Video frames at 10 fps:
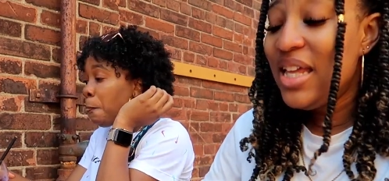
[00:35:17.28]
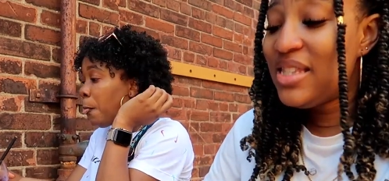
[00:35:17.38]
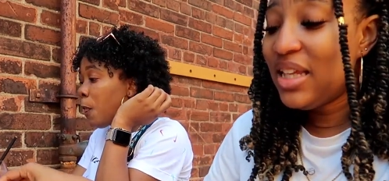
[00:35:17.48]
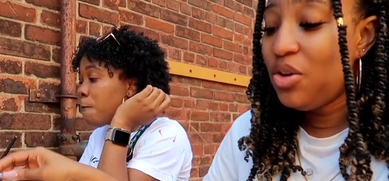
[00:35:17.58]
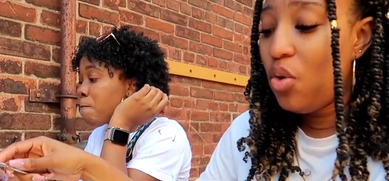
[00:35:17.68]
Speaker 1: They
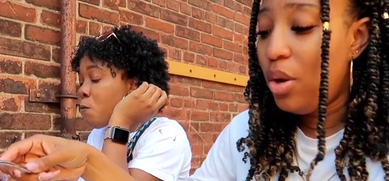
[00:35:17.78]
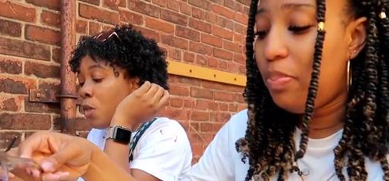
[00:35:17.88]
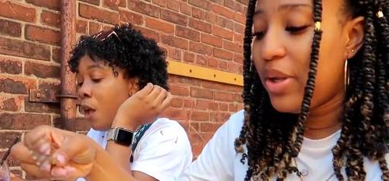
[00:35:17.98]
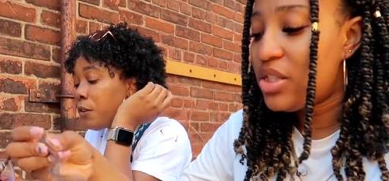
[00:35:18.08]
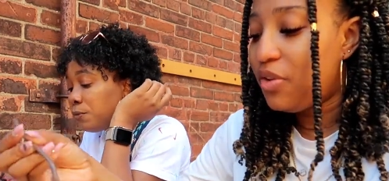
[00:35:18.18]
take the whole
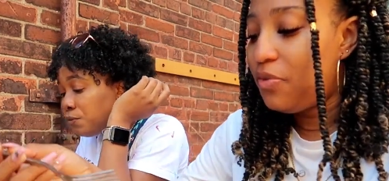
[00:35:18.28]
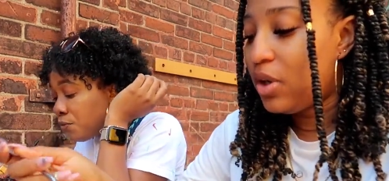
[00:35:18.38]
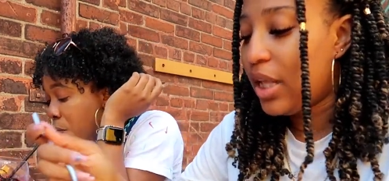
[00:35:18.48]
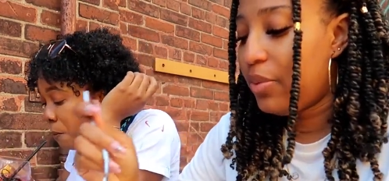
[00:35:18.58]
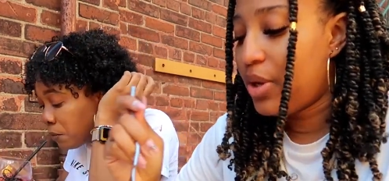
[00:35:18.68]
plate of
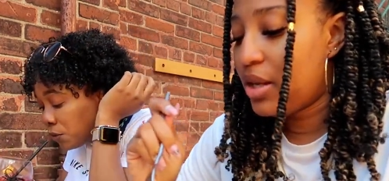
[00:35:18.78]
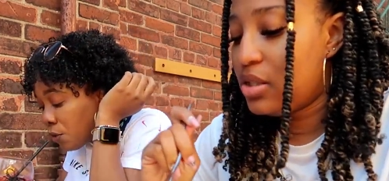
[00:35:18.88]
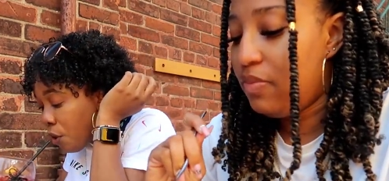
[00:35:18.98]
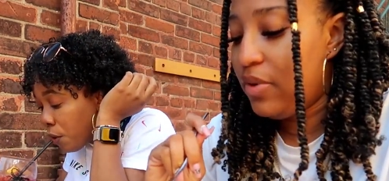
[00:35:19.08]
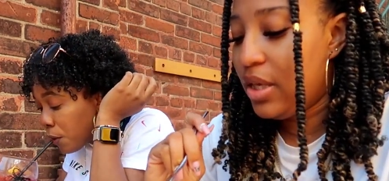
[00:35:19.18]
fuck like we
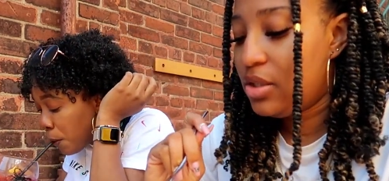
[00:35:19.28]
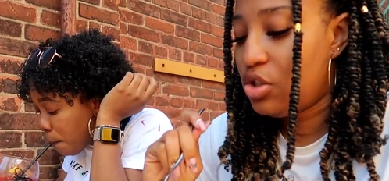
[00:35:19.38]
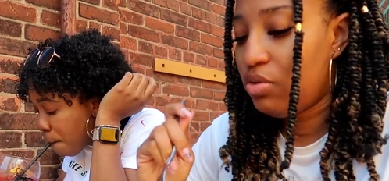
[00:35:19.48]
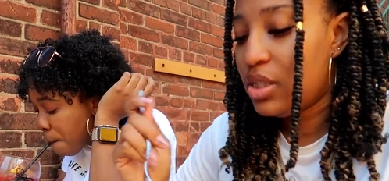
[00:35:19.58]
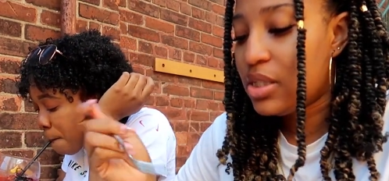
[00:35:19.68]
had something else
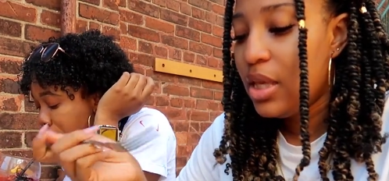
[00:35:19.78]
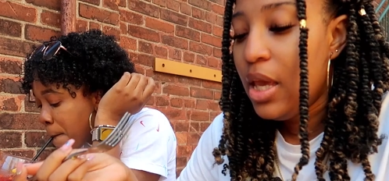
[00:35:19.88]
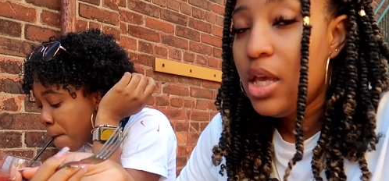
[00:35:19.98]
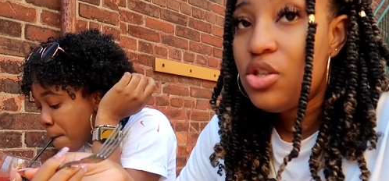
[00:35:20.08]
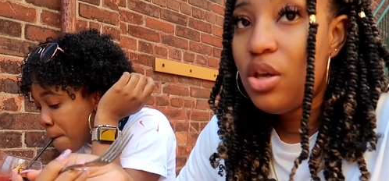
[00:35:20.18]
to
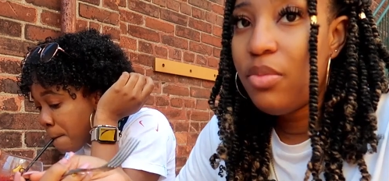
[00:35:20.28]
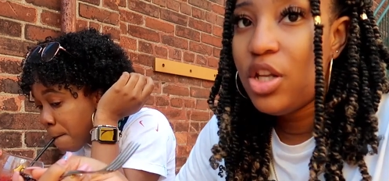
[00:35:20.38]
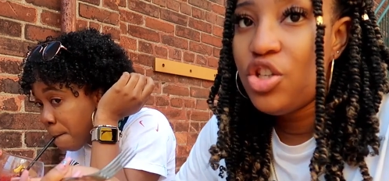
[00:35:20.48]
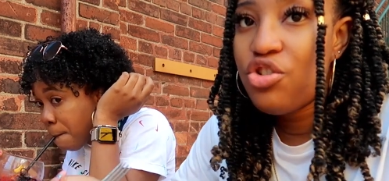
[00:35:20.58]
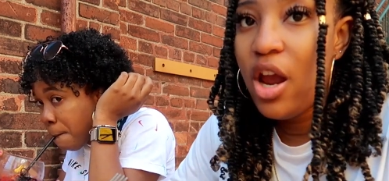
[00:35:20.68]
eat. So I'm
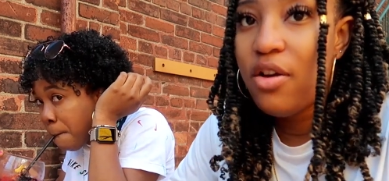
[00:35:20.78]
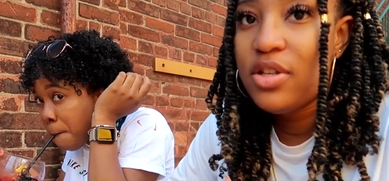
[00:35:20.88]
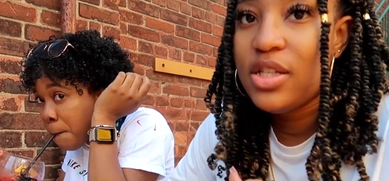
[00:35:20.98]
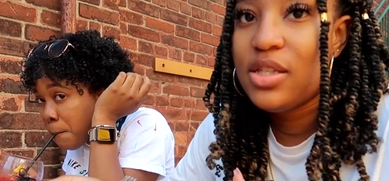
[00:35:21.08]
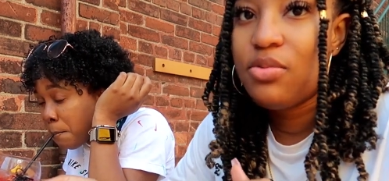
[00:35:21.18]
gonna try
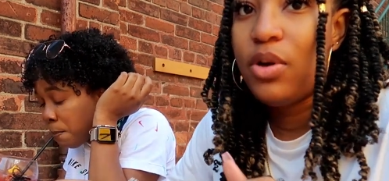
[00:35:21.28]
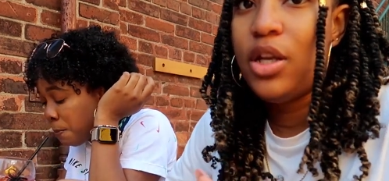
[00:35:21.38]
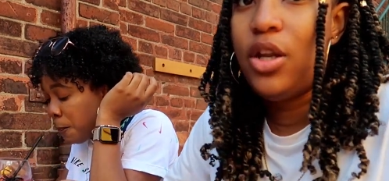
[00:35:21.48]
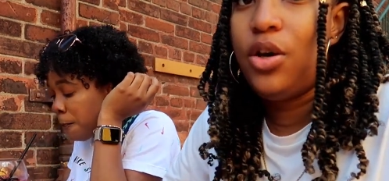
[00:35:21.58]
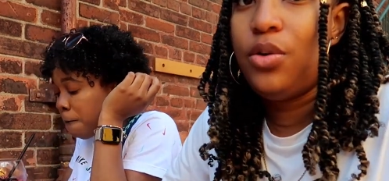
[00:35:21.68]
out this
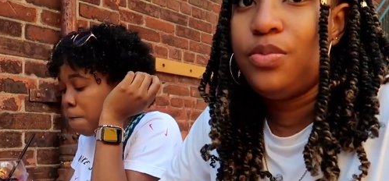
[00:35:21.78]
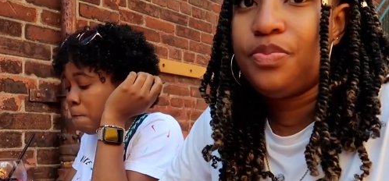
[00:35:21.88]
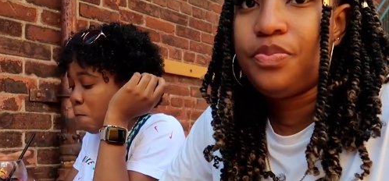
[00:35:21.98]
one now.